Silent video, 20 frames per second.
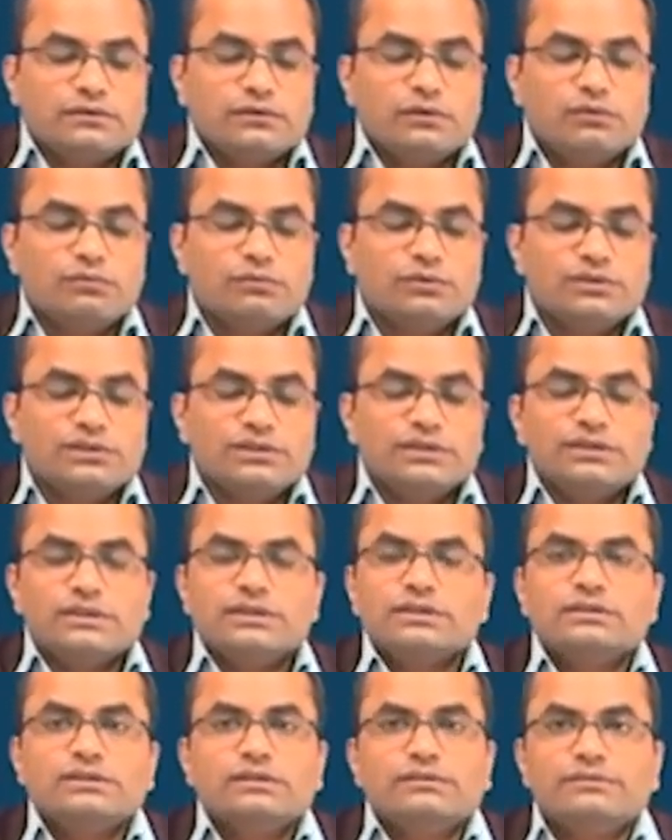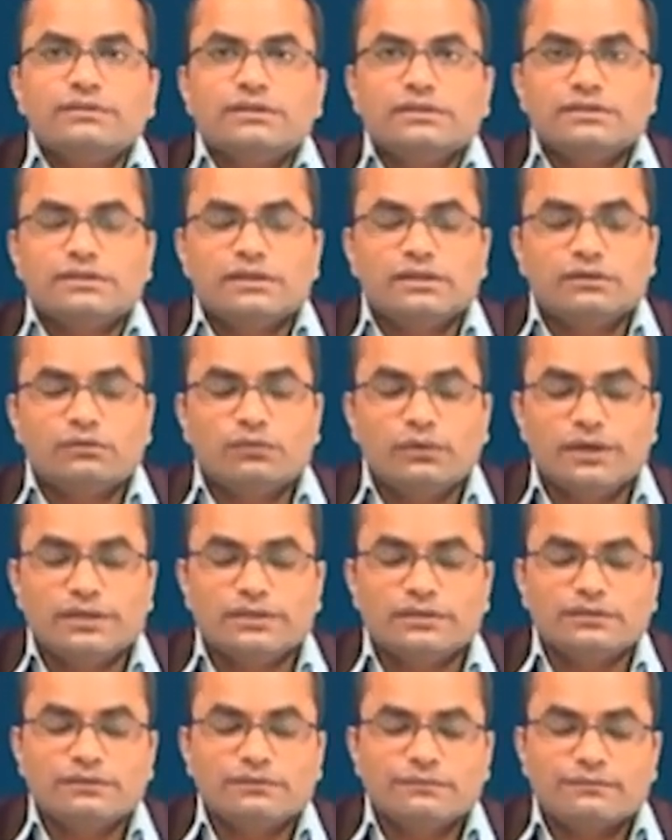homogeneous differential
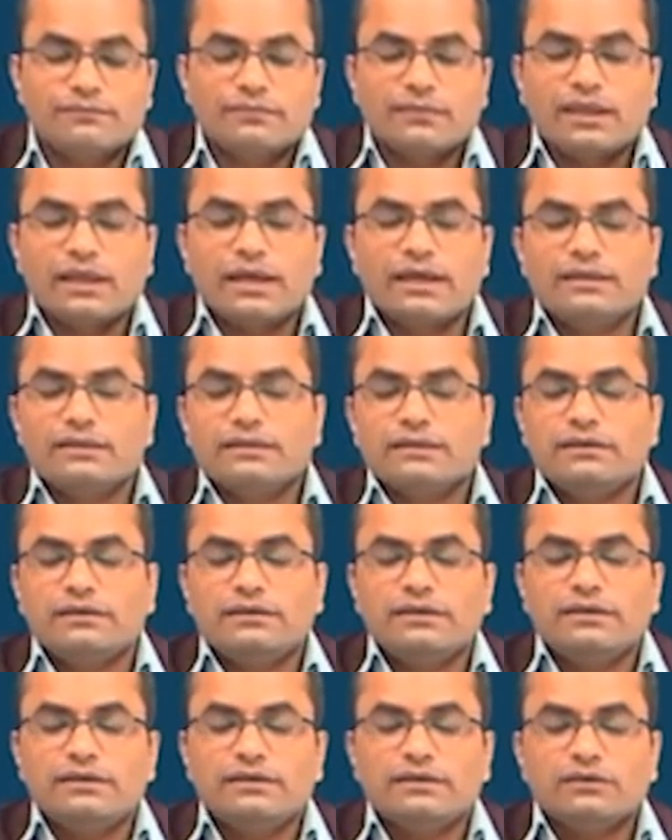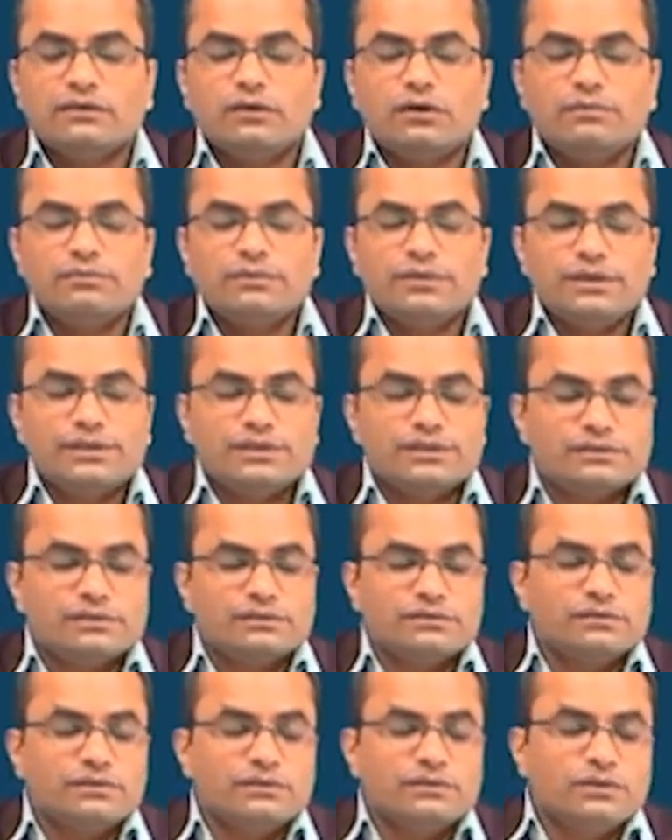equation and their linear
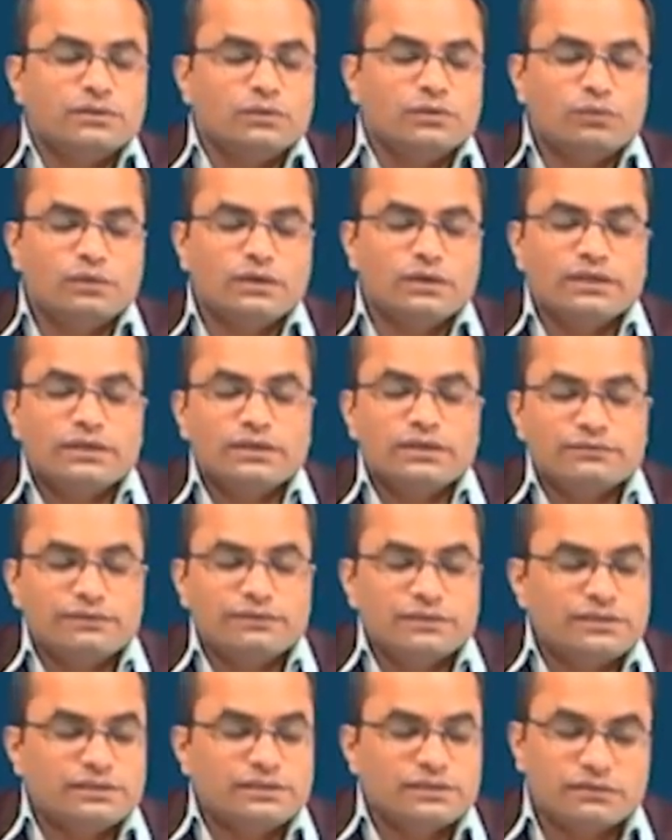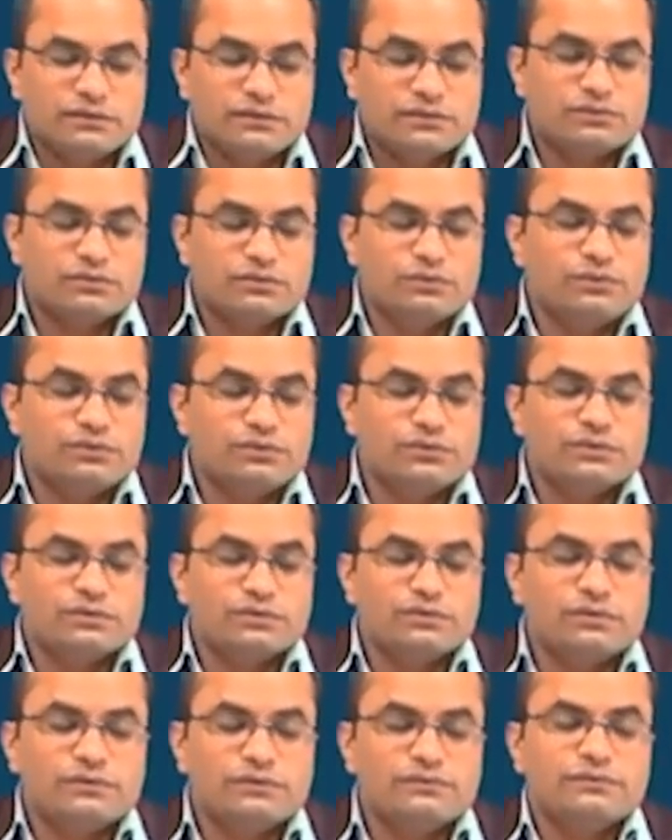combination will give the general
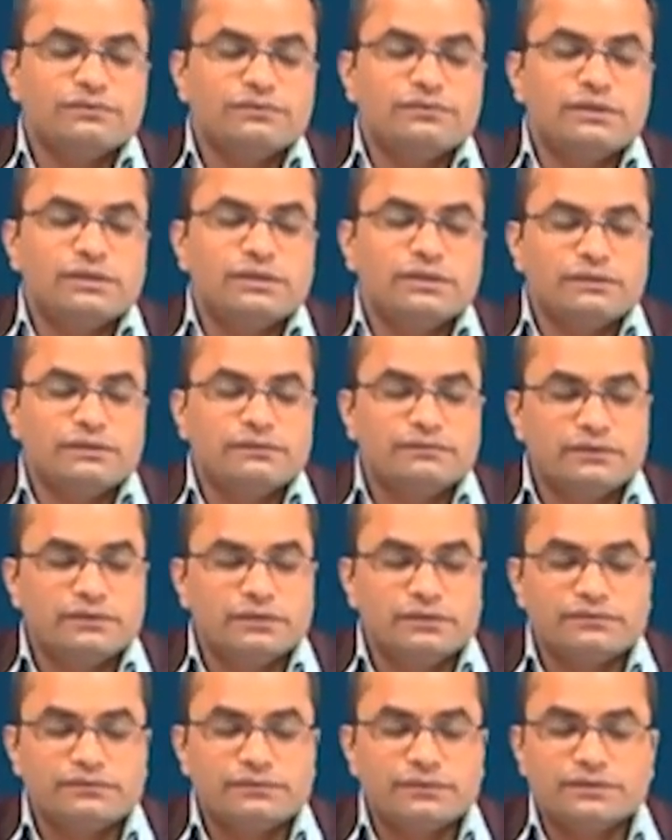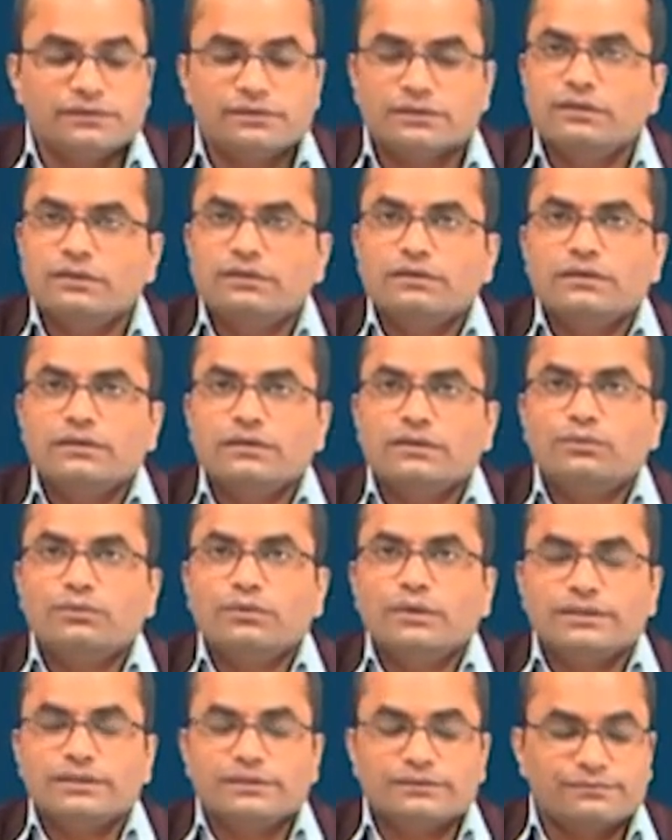solution of the given differential
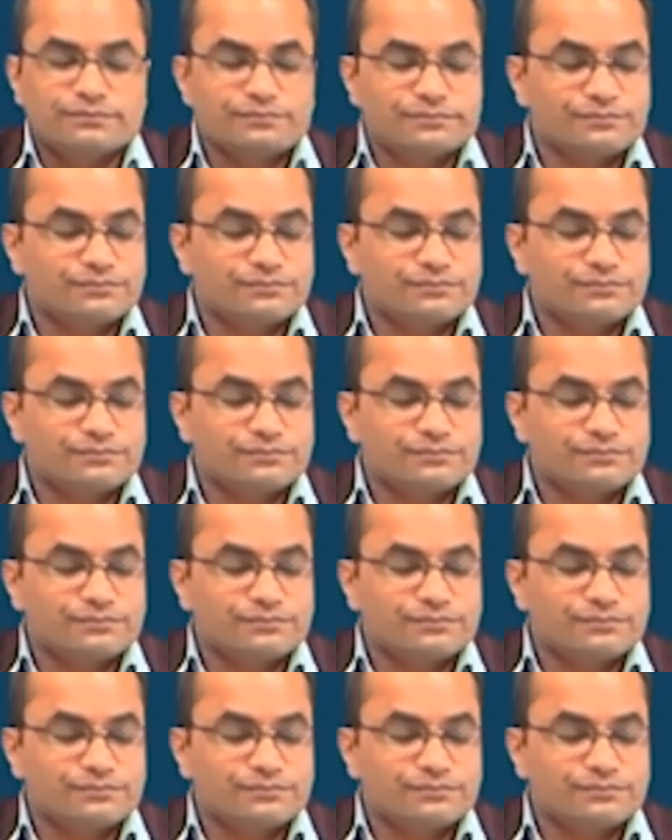equation.